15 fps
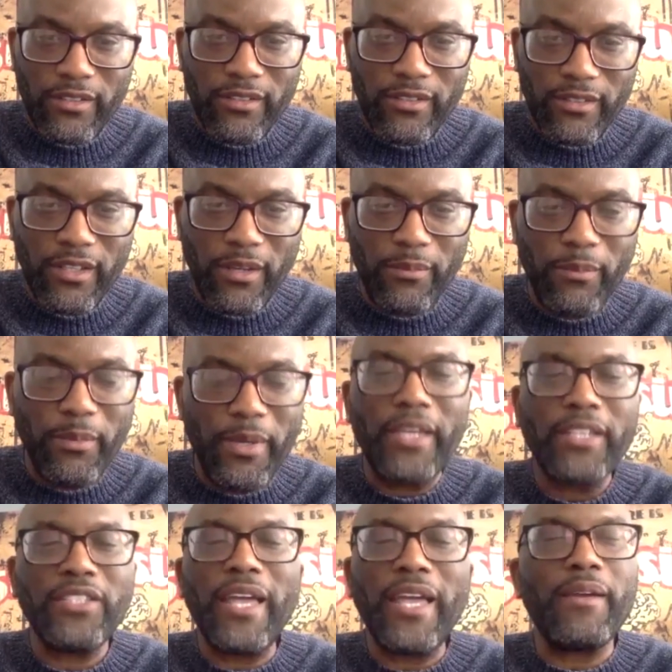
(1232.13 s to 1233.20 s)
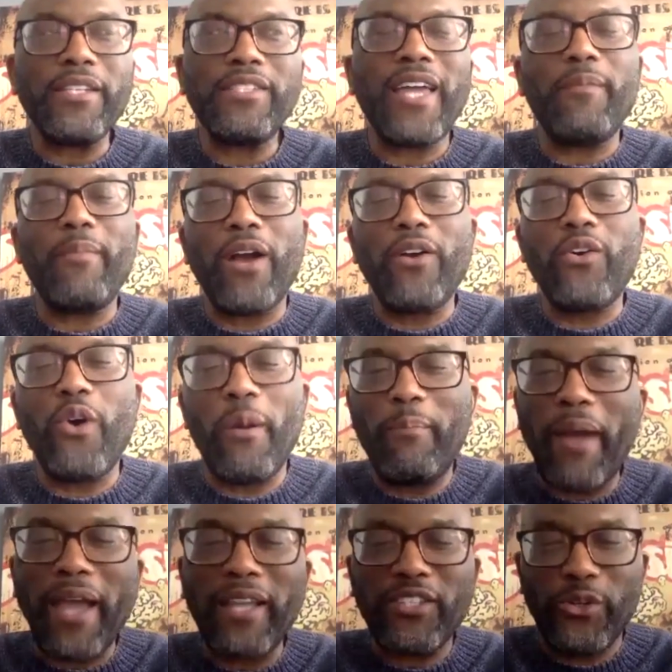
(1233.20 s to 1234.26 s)
I mean, it's not about going
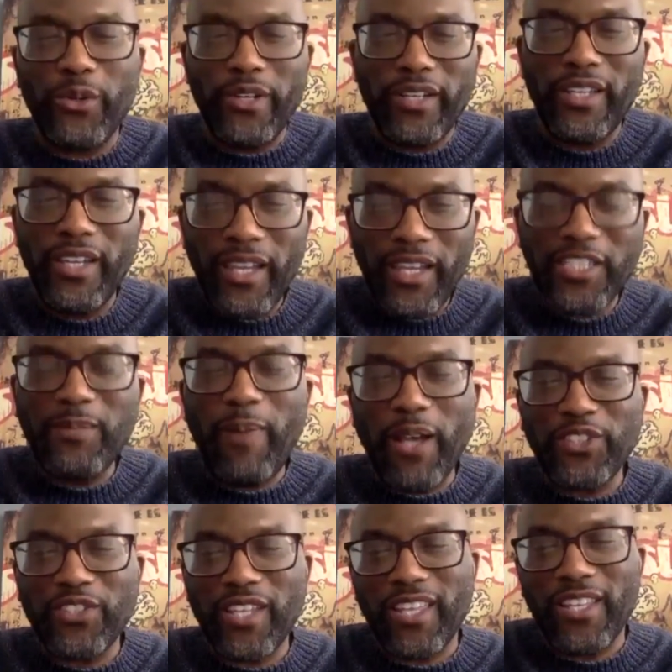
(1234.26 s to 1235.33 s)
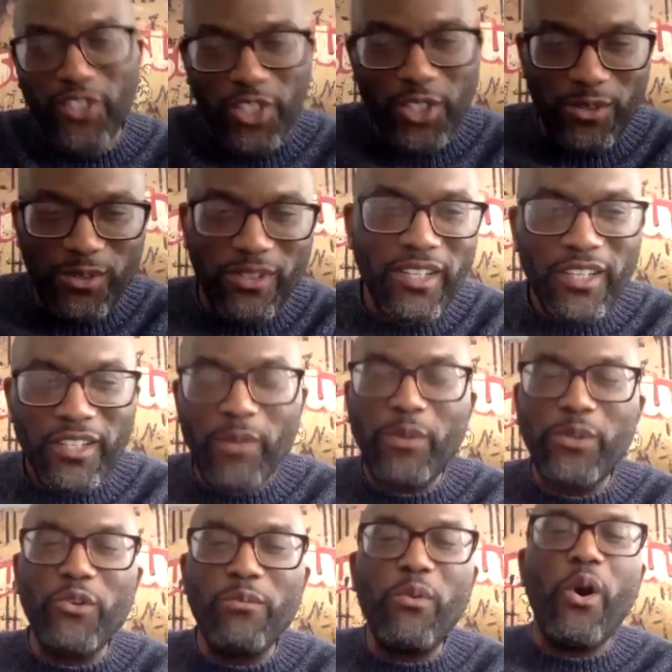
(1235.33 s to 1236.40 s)
back to it. It's about sticking to it. They
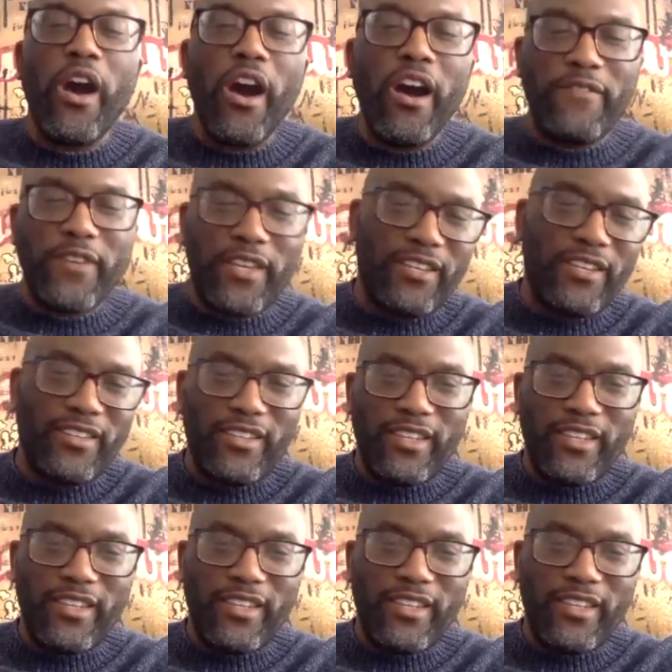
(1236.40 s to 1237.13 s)
would do more of it.